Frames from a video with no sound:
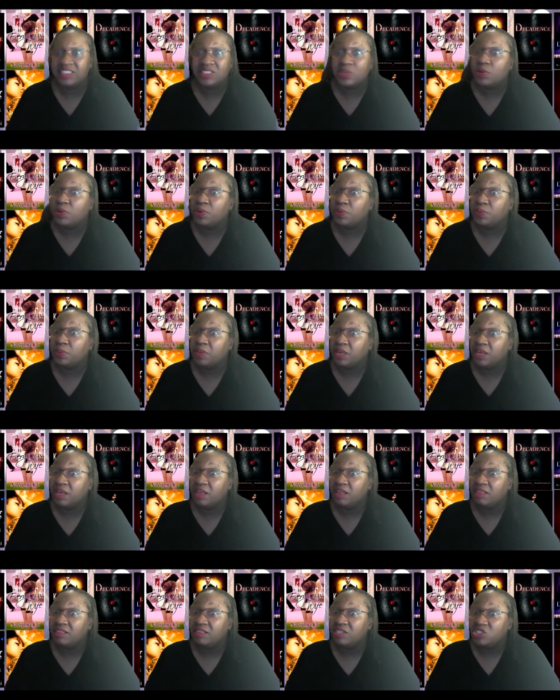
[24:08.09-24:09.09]
So
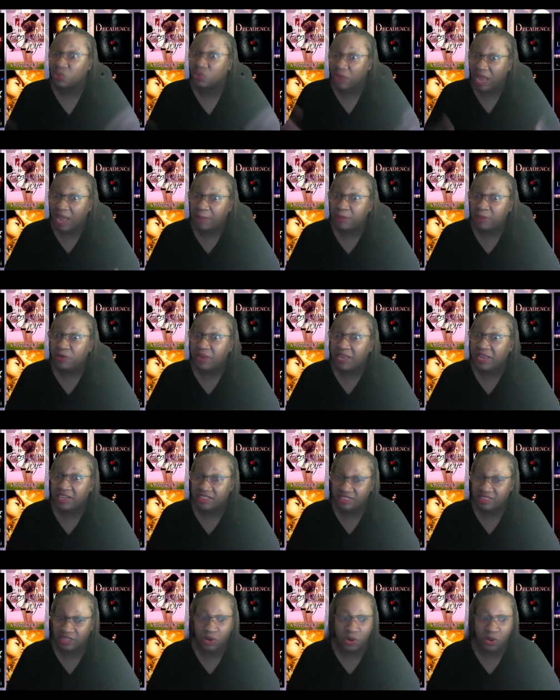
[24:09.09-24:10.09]
the tribe
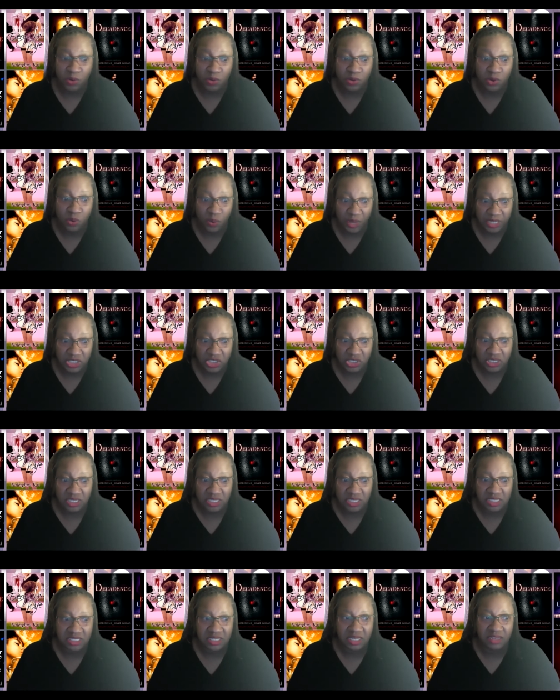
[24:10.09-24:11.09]
created their own
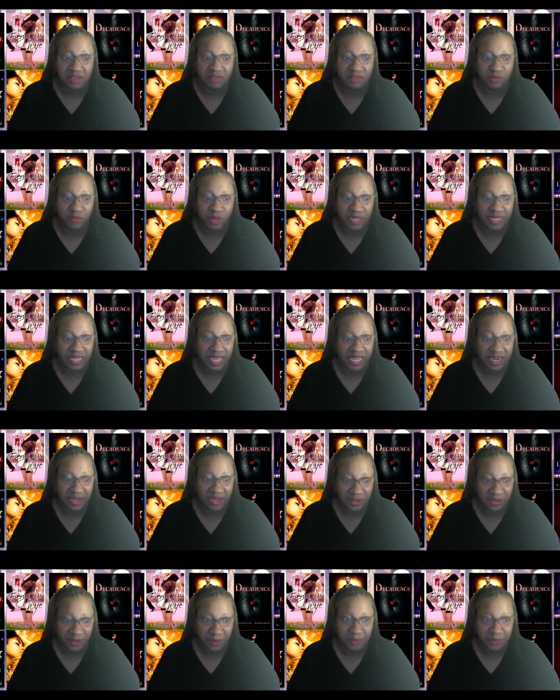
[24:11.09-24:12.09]
questions of one gotta
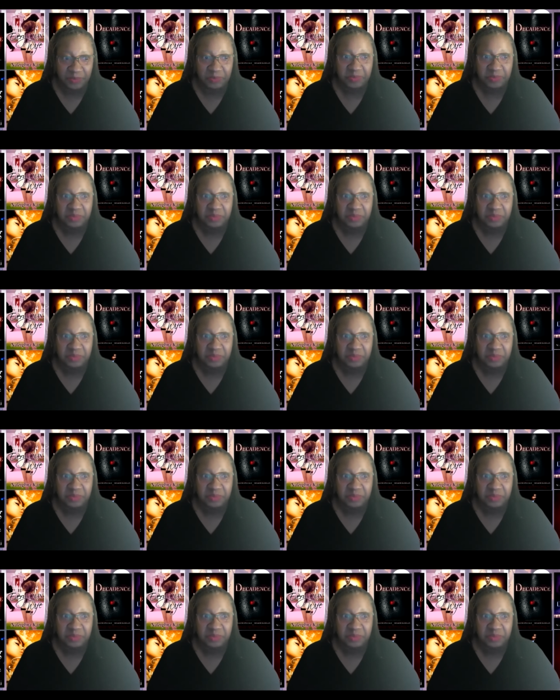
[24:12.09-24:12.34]
go.